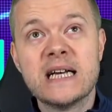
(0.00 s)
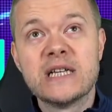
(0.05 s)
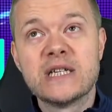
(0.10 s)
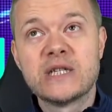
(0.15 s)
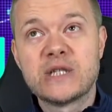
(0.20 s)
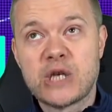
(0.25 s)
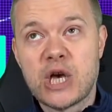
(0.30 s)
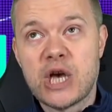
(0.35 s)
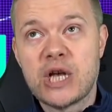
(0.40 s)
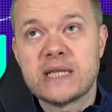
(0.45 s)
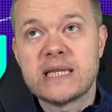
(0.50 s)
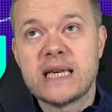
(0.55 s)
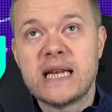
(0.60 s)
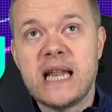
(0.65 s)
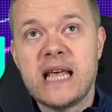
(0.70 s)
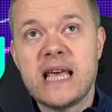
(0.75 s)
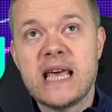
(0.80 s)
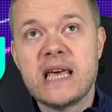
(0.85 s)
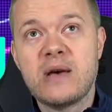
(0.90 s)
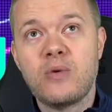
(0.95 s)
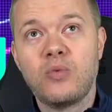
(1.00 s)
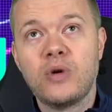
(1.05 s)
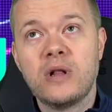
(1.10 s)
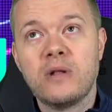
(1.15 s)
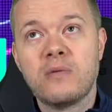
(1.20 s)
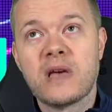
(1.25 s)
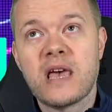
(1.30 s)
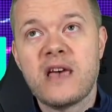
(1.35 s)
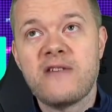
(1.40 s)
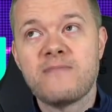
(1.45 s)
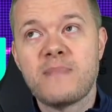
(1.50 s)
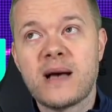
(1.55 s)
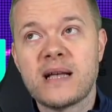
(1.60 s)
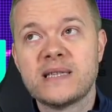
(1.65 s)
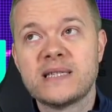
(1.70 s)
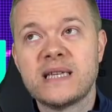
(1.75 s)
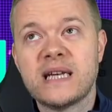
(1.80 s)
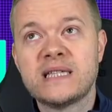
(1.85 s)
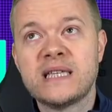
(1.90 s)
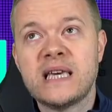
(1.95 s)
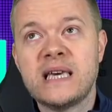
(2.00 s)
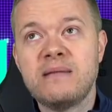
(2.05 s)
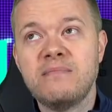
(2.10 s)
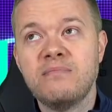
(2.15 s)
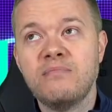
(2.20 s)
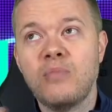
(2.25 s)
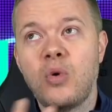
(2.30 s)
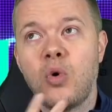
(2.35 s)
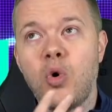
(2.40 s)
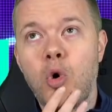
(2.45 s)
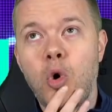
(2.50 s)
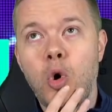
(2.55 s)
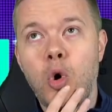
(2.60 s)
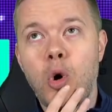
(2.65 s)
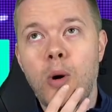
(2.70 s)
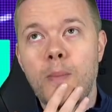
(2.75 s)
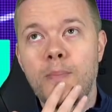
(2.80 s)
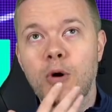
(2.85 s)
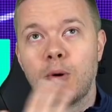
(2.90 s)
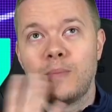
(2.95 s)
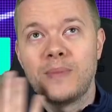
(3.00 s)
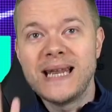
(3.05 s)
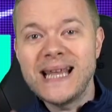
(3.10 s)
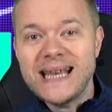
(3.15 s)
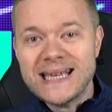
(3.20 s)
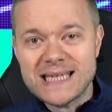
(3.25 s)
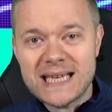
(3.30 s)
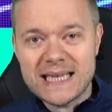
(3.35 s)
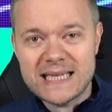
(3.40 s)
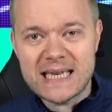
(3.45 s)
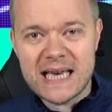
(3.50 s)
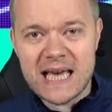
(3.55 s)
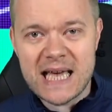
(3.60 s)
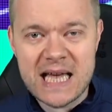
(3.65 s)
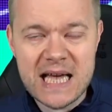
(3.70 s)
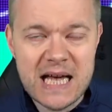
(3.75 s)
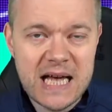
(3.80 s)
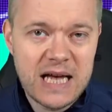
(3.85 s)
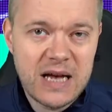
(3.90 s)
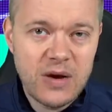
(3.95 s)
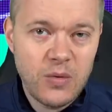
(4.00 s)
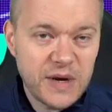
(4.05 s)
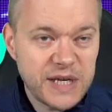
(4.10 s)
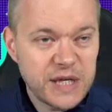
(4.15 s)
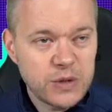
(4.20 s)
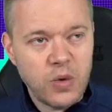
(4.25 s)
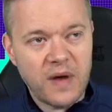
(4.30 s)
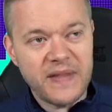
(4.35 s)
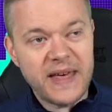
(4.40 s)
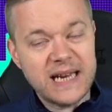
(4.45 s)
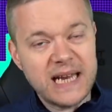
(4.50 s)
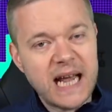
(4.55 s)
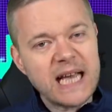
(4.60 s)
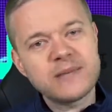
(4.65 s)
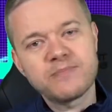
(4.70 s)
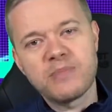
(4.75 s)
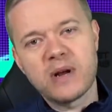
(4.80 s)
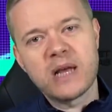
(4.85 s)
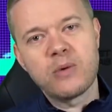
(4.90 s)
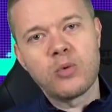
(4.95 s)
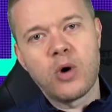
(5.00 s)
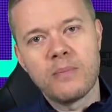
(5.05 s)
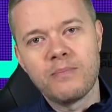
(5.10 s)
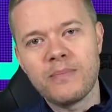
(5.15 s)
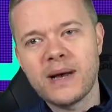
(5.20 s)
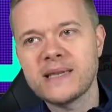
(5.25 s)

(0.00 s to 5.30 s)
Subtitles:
certainly will give Man City more publicity, which is what they desperately want.